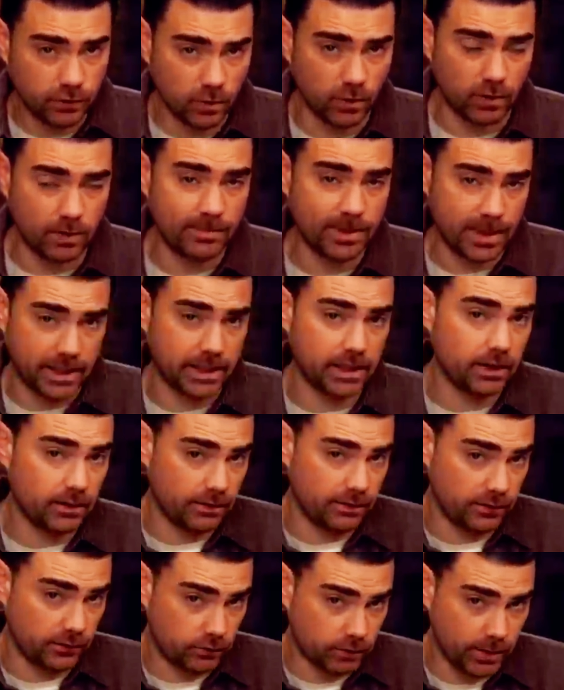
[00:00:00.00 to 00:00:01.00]
tour beginning
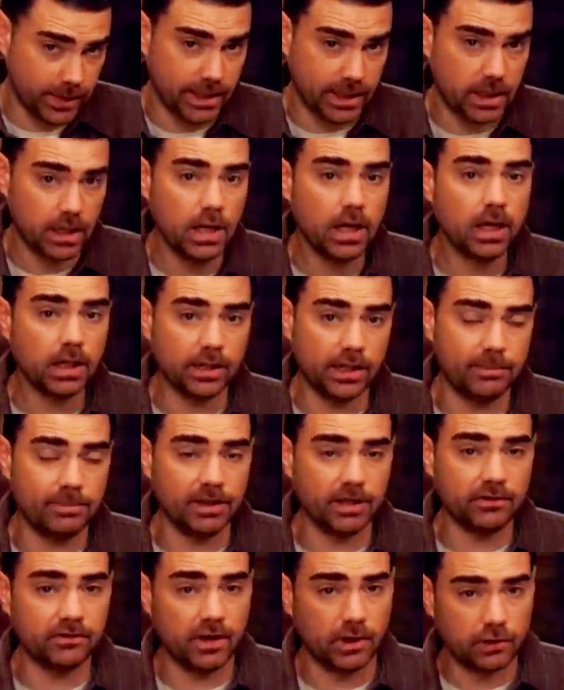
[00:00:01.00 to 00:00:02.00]
this week,
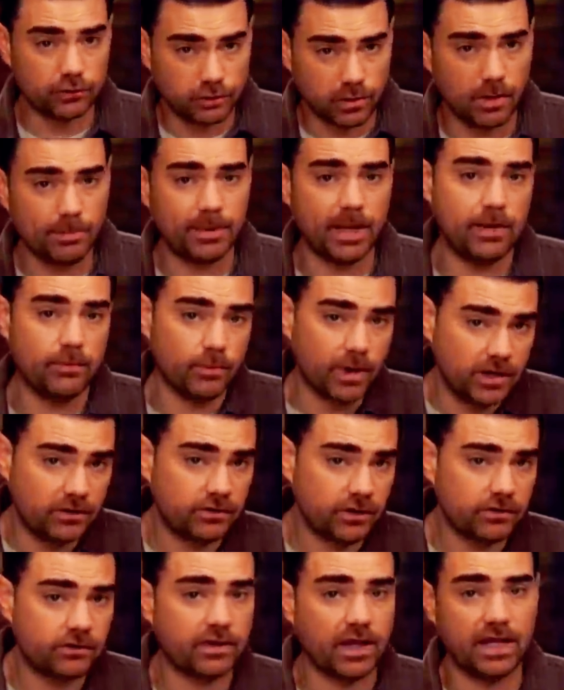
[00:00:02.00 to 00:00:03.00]
labeling Donald Trump a
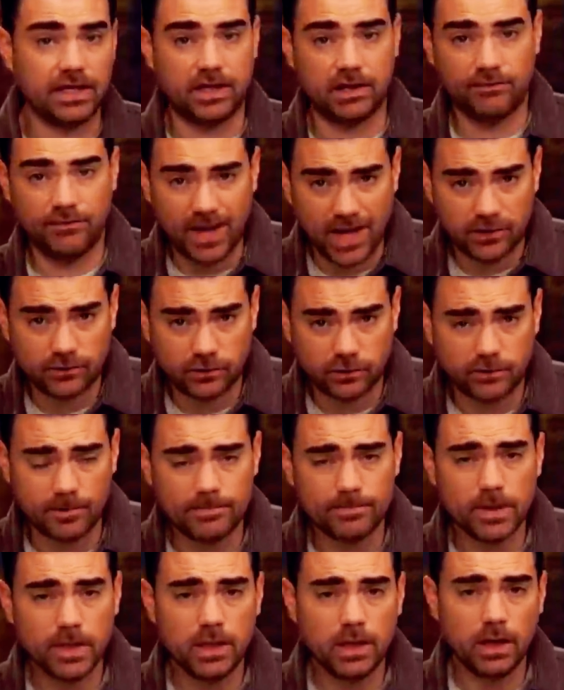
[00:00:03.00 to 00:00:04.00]
racist and a fascist.
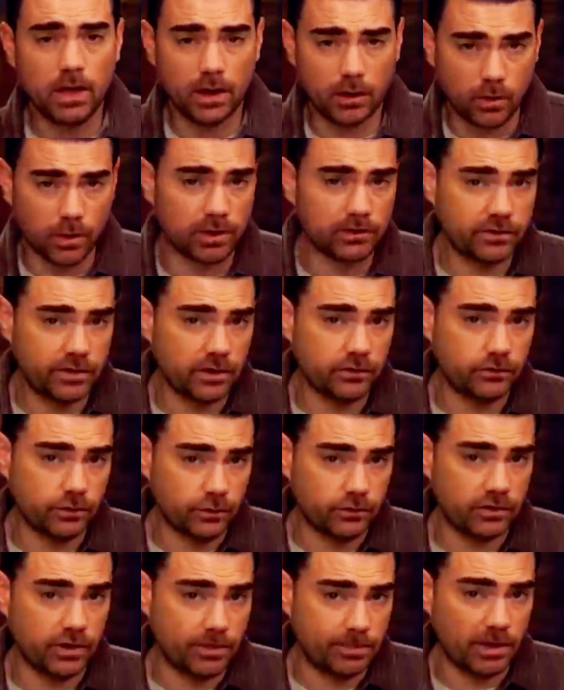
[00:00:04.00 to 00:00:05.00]
According to the
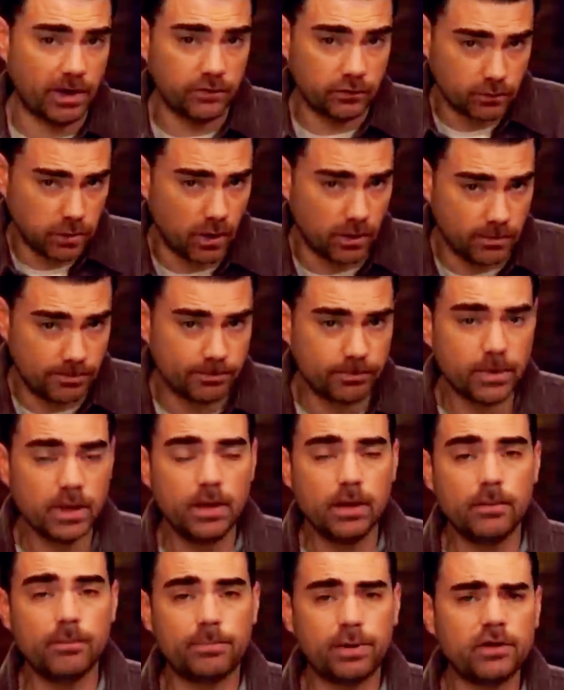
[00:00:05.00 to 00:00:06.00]
Associated Press, quote,
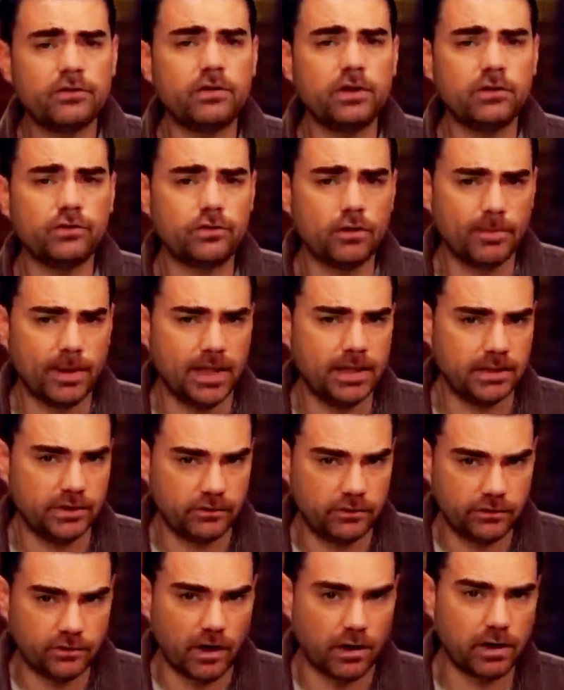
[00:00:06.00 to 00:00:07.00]
President Joe Biden
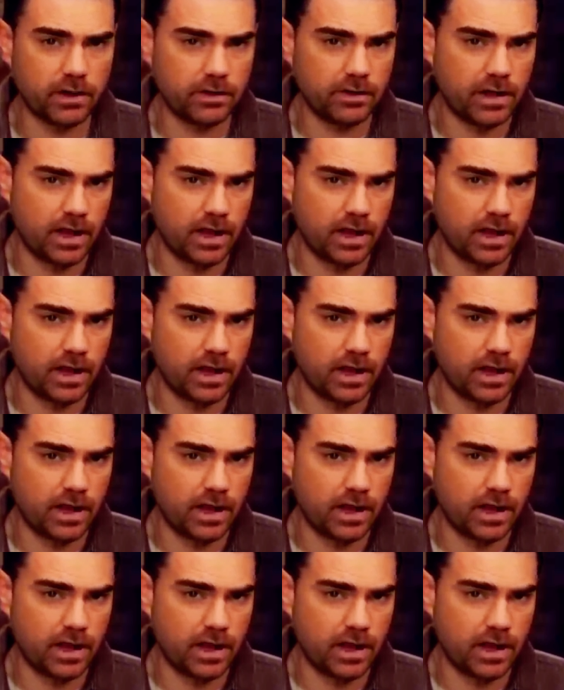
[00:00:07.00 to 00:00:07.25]
is starting